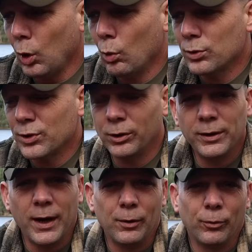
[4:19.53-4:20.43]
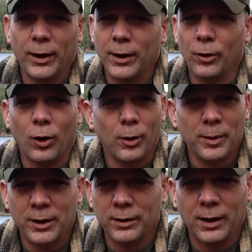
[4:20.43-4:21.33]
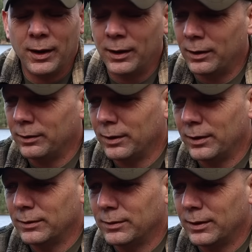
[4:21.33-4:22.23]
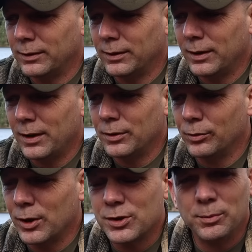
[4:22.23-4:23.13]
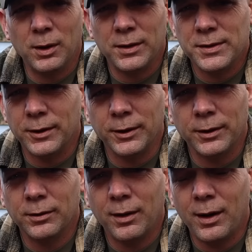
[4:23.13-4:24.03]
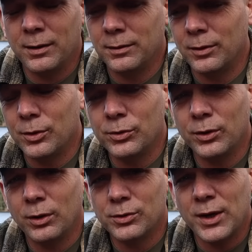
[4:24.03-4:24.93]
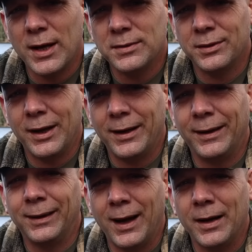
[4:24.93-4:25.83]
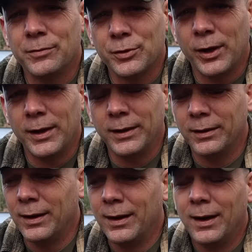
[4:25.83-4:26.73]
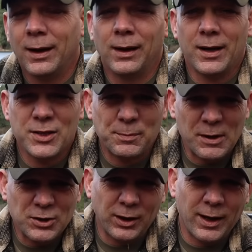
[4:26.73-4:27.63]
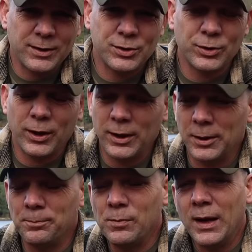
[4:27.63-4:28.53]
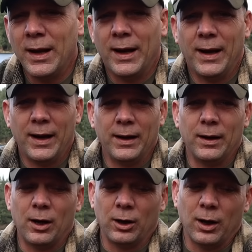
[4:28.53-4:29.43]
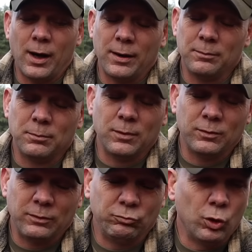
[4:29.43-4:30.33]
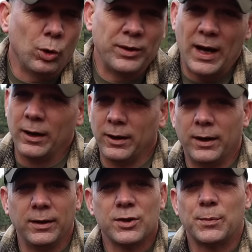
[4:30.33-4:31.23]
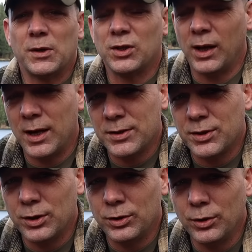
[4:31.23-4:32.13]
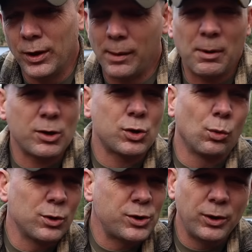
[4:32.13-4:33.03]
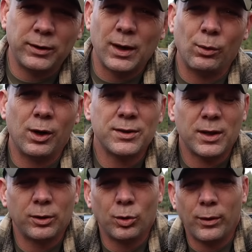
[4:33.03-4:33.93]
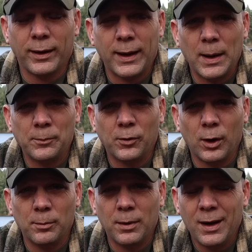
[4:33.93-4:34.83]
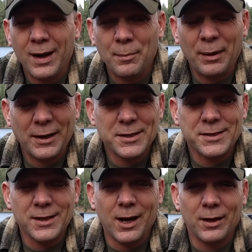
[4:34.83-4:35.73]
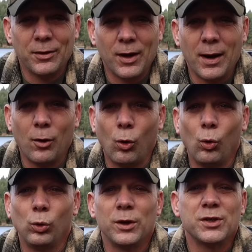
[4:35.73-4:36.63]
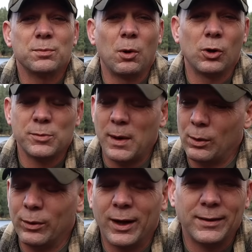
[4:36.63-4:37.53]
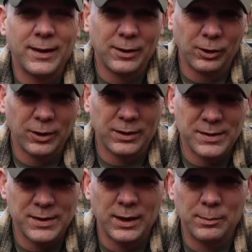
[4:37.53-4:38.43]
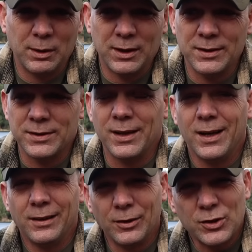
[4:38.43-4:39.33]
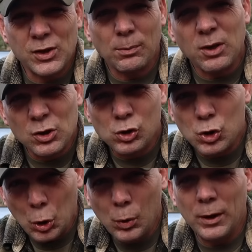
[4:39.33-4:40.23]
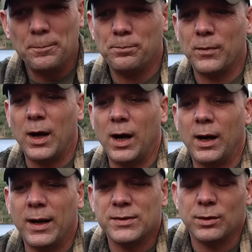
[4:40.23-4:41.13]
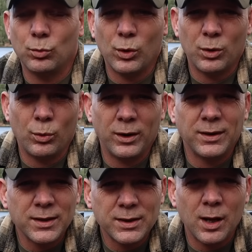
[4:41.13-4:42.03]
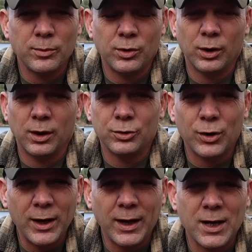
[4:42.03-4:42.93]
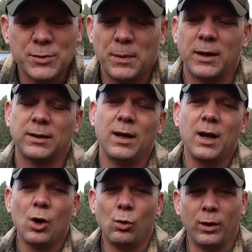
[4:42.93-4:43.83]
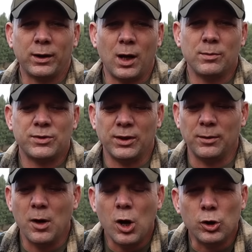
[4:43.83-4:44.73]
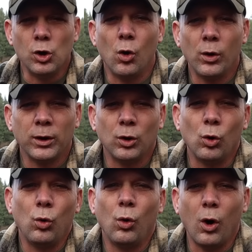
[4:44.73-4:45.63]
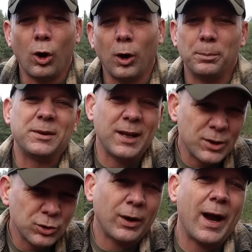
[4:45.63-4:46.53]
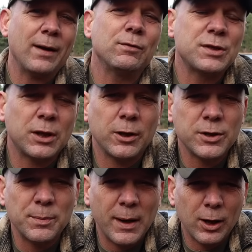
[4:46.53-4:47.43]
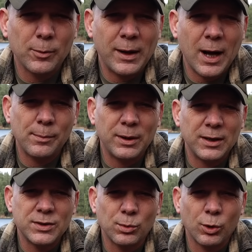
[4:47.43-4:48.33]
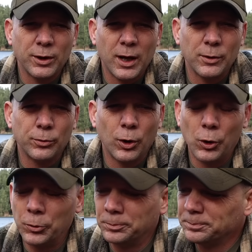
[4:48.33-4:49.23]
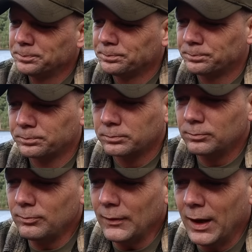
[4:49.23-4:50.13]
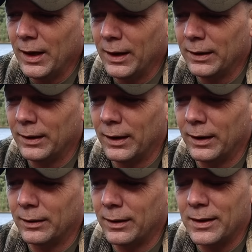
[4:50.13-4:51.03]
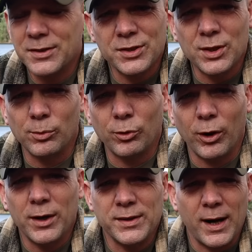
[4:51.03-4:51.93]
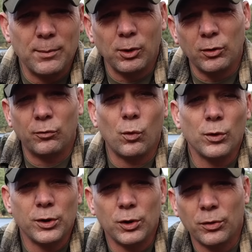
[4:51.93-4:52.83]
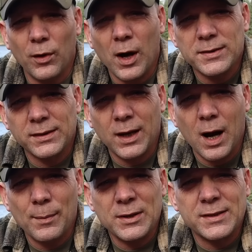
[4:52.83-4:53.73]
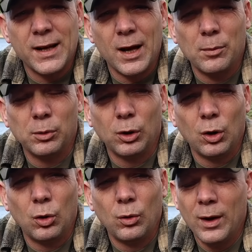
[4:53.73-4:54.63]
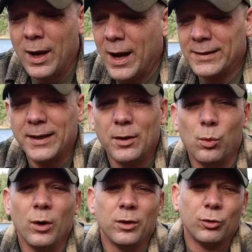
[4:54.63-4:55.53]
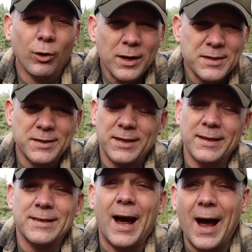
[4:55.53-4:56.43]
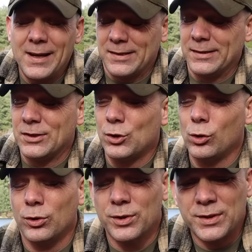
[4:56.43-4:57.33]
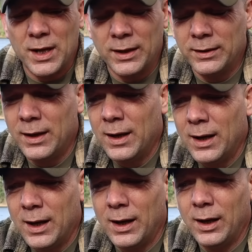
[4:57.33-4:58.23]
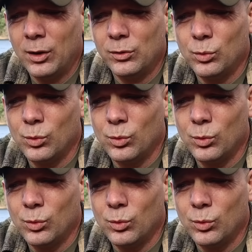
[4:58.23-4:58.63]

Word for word: were certainly not regular army uh, in the Russian military. Right? Those those guys have had a lot of training, a lot of specialized training, and are I'm no doubt in a specialized unit. I'm not sure which unit that was. I don't know where that came from. But I just saw it and thought, holy smokes, man, we got to take a look at this thing because there's something to it uh, as it, when it does come to a, a, training aspect, when it comes to knowing who our potential adversaries may or may not be somewhere down the road. And uh, that's just something crazy. I am looking forward to your thoughts and comments down below. I'll tell you, one of the craziest things that I, Stoker has done uh,